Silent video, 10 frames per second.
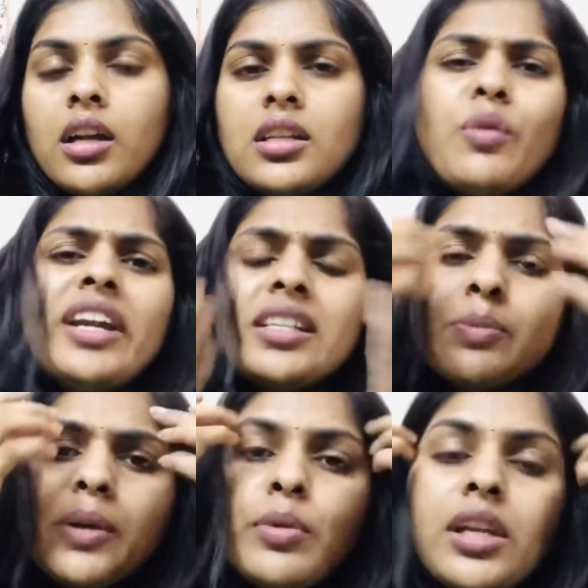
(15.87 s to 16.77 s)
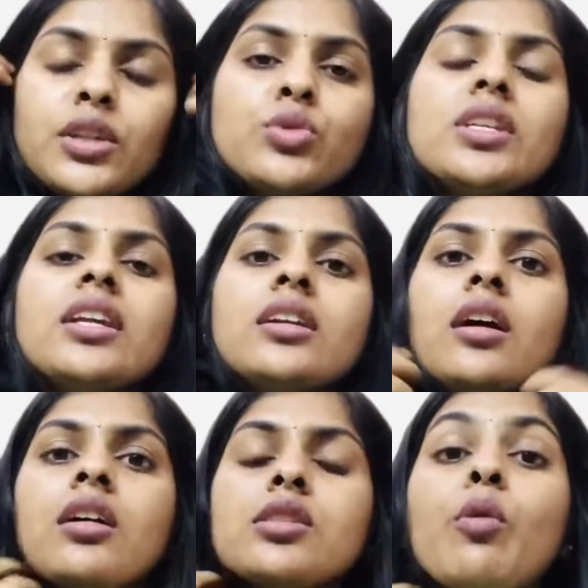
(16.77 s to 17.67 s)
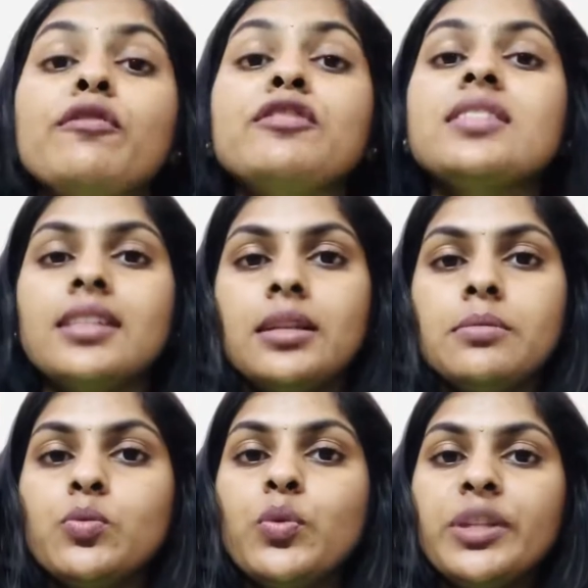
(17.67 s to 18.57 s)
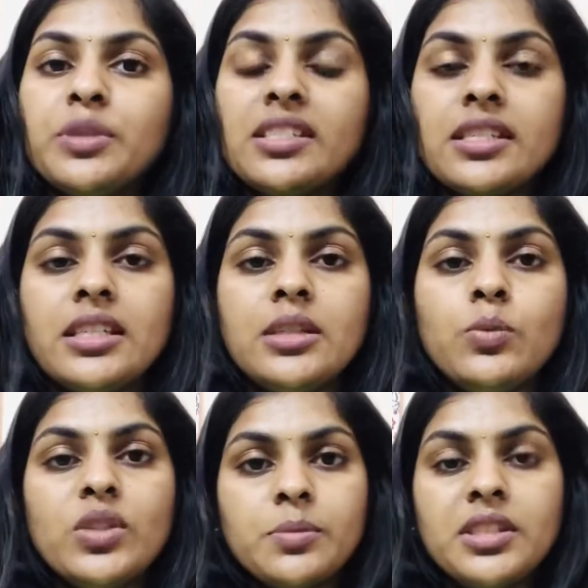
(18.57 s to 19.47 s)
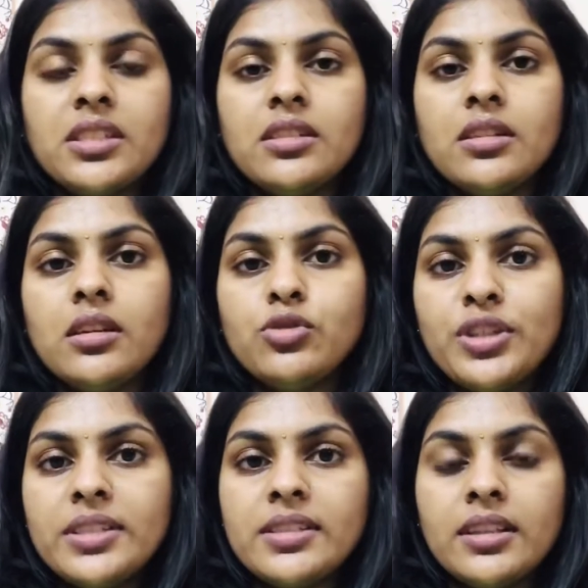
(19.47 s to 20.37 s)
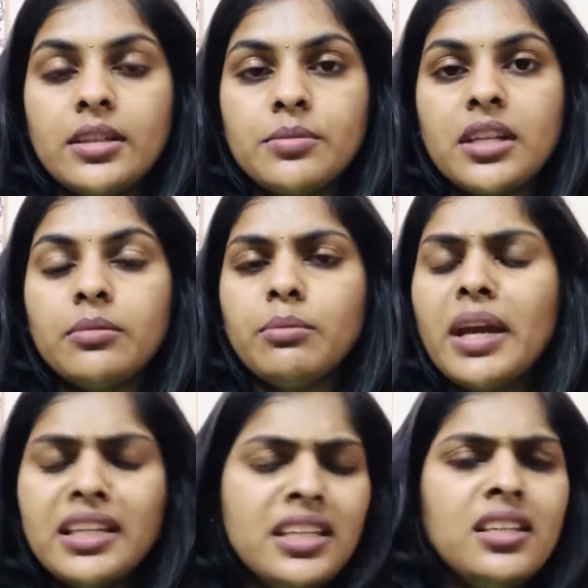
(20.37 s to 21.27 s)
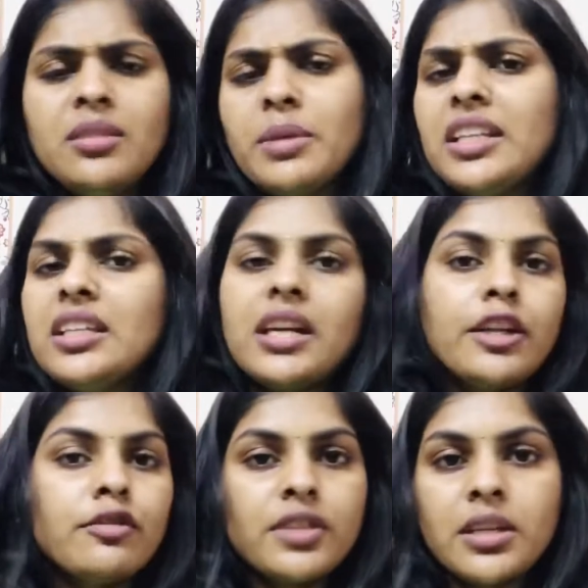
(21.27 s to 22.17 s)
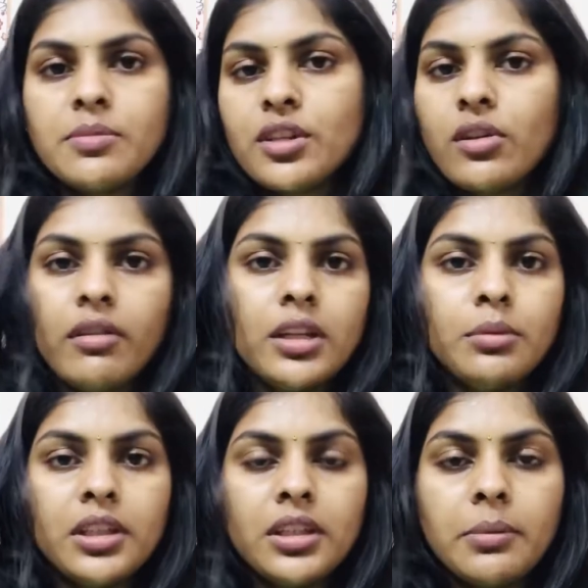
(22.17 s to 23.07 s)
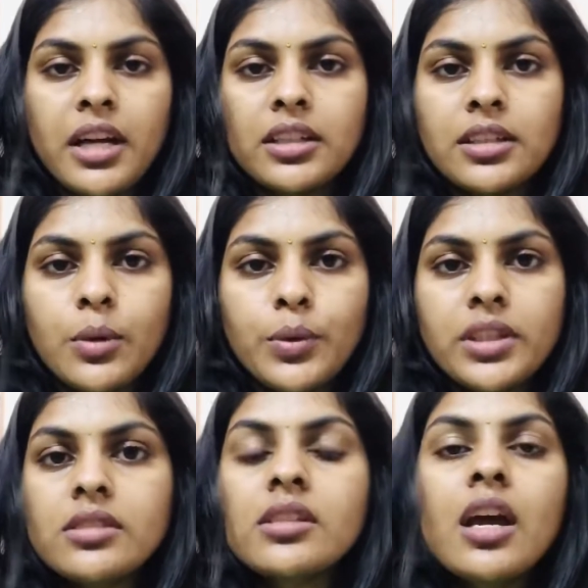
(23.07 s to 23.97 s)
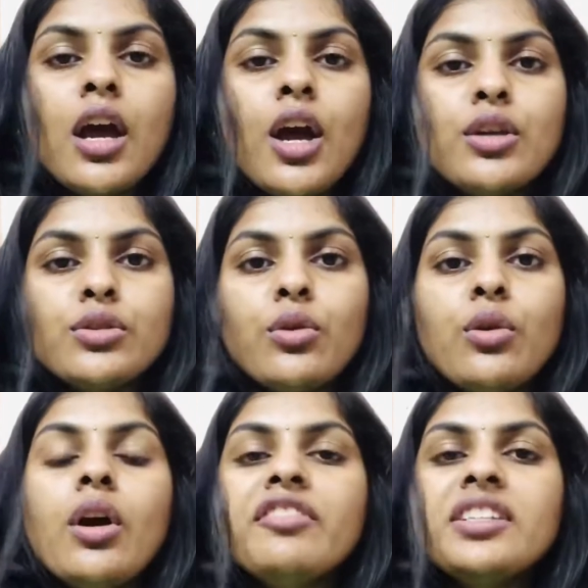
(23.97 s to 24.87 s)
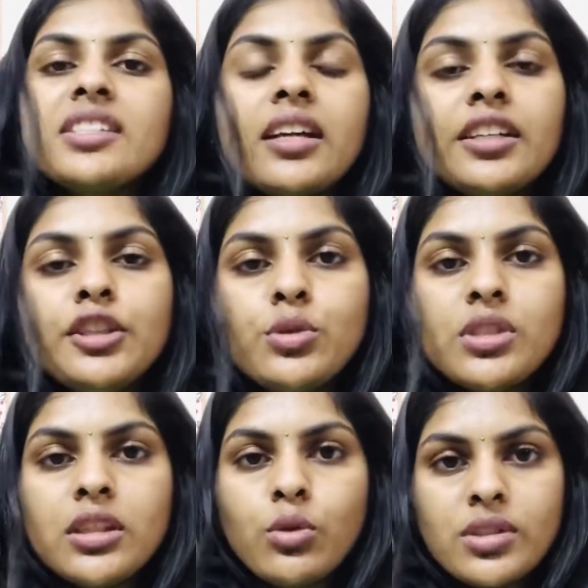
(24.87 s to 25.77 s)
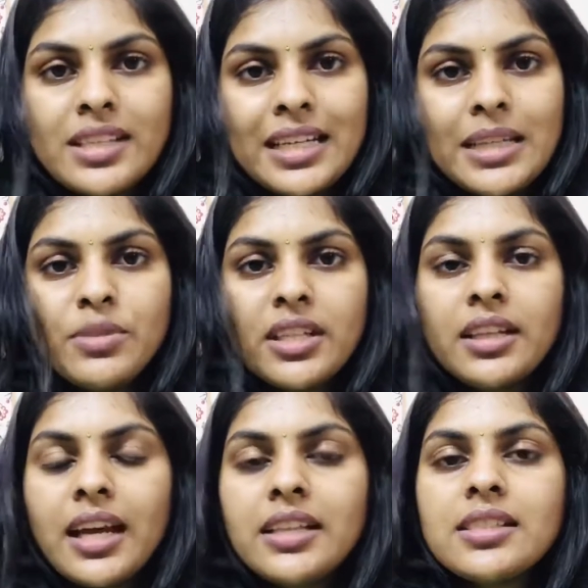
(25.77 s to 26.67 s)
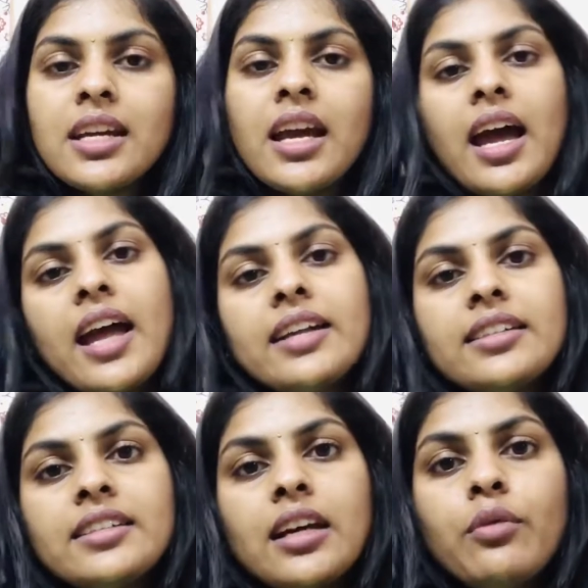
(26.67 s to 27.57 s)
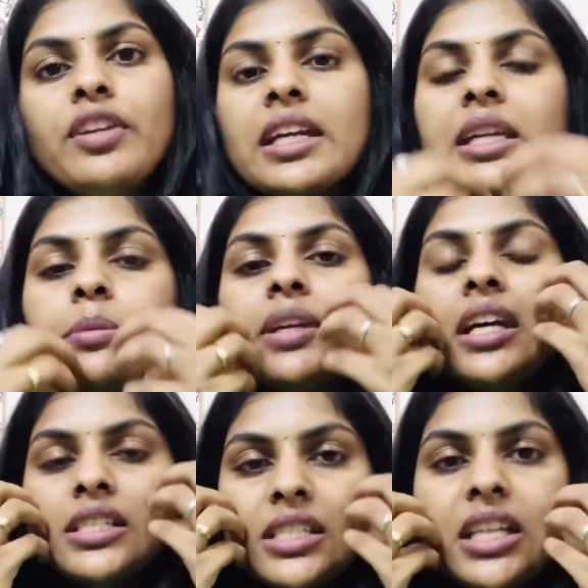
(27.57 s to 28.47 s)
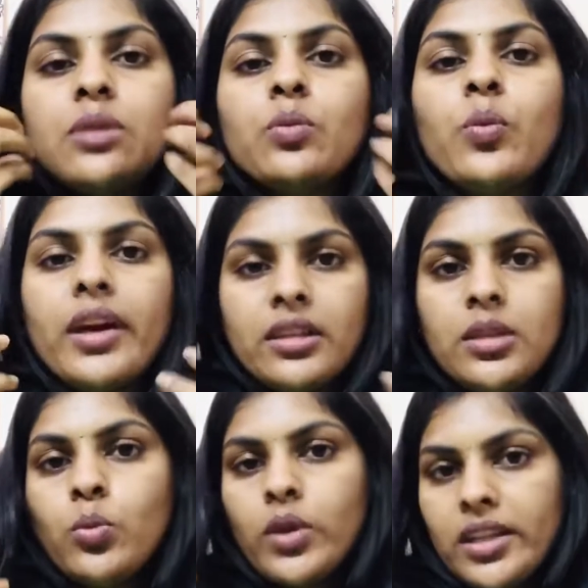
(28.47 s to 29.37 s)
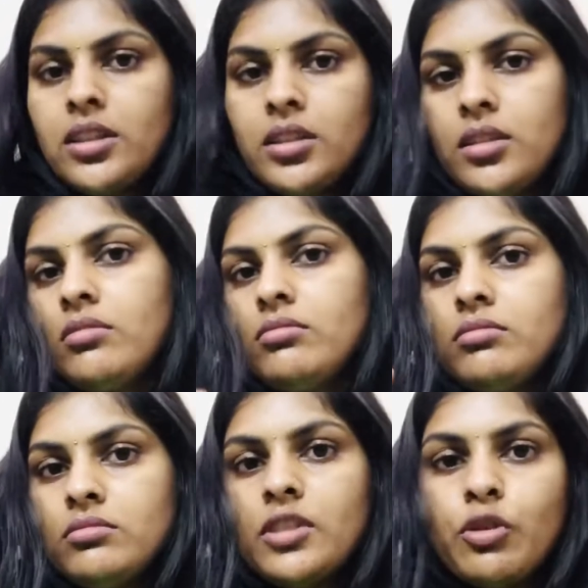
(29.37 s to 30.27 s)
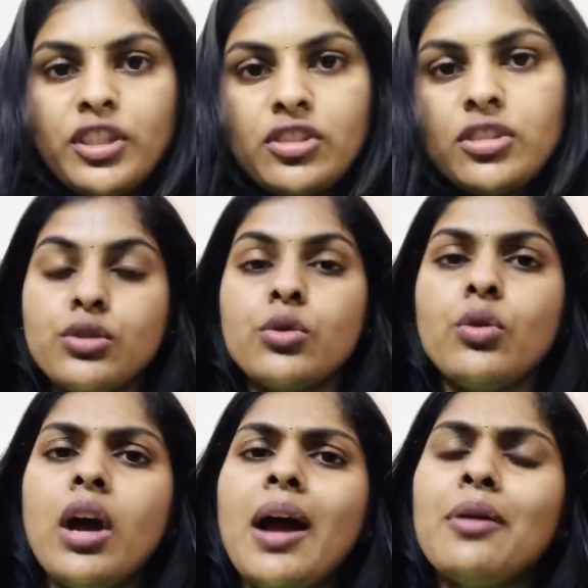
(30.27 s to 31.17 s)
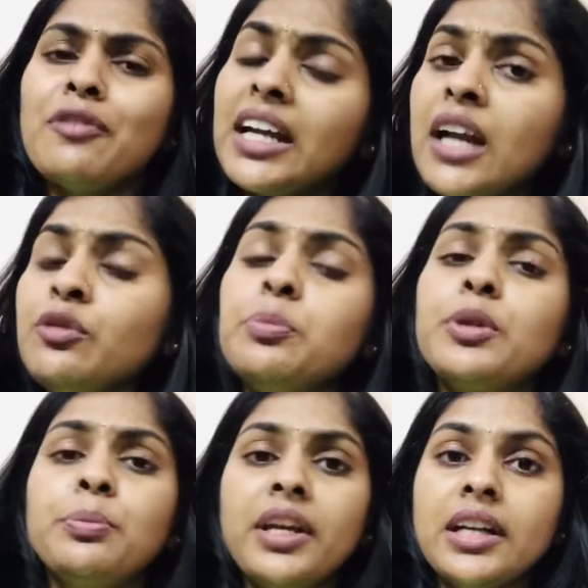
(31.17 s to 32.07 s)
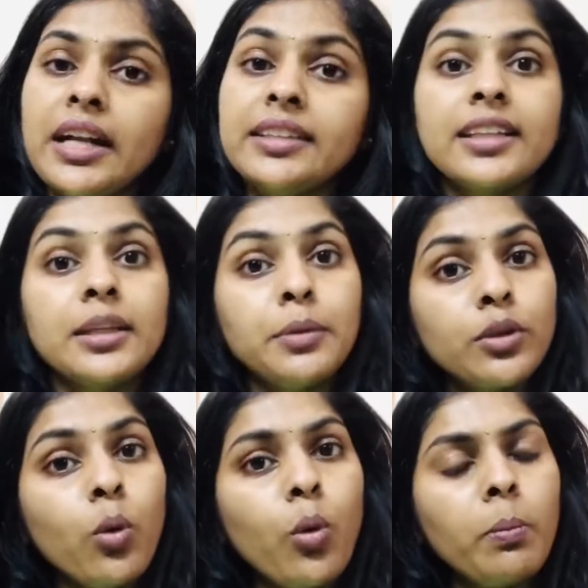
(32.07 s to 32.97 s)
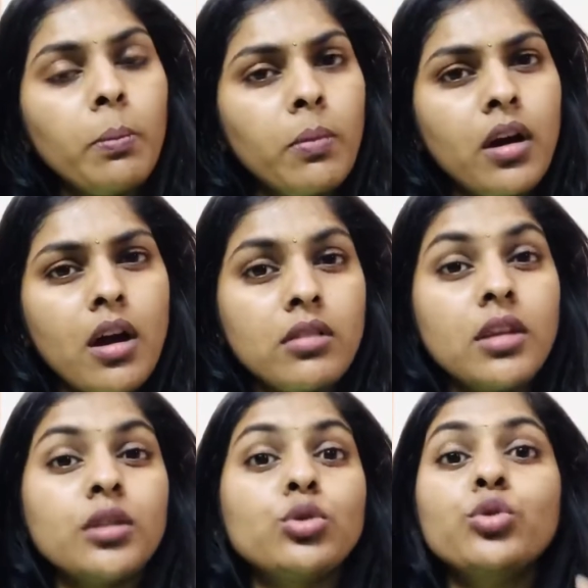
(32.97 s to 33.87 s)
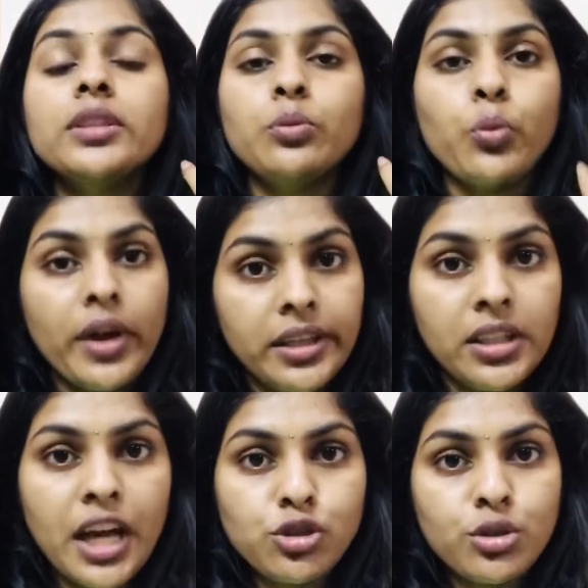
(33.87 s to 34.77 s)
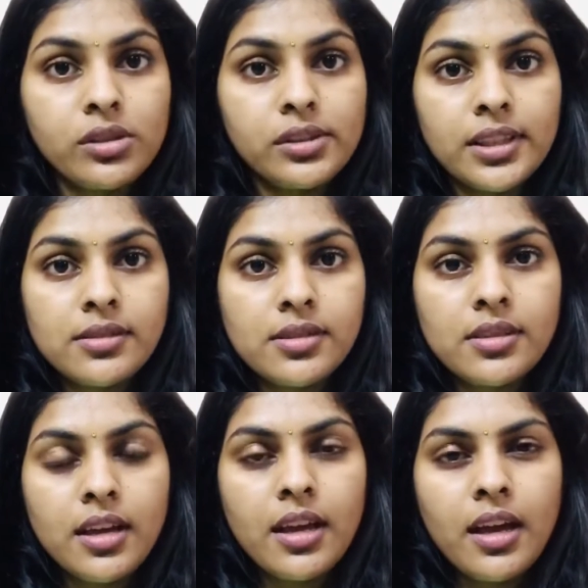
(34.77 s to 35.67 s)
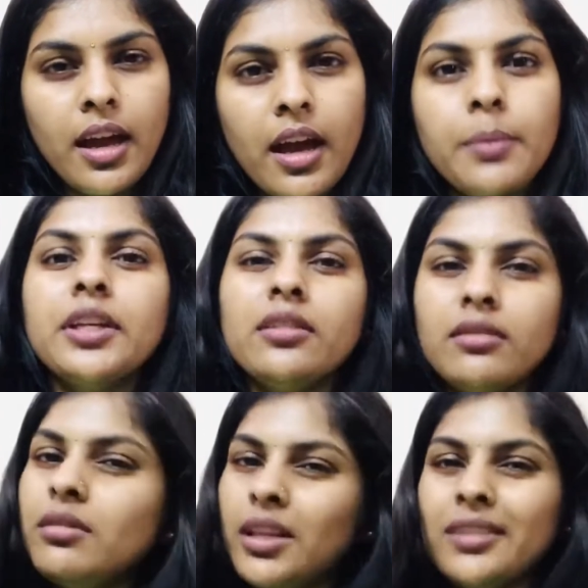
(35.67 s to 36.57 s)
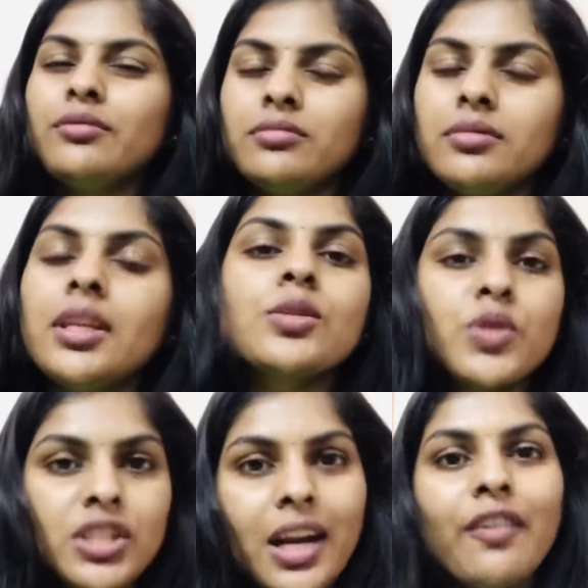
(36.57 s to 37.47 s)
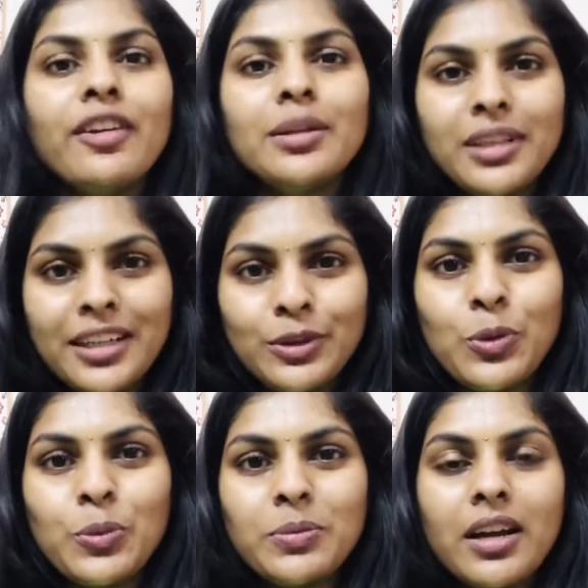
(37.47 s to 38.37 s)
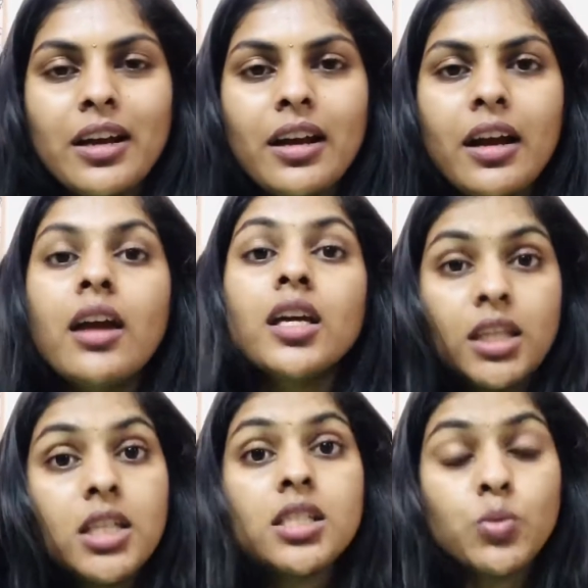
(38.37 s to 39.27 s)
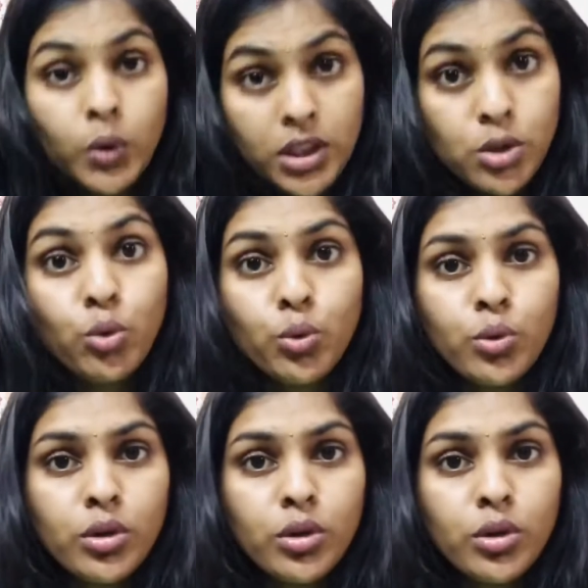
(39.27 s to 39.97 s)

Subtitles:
Nowadays people are using some of the serums, vitamin C, vitamin D serums, and many kind of serums are available in the market nowadays. So we started using those creams at the night, and we are keeping our skin very rich. So why can't we prepare night cream at home, that too with very natural things? I mean, like things which are available at home. Yes, we do.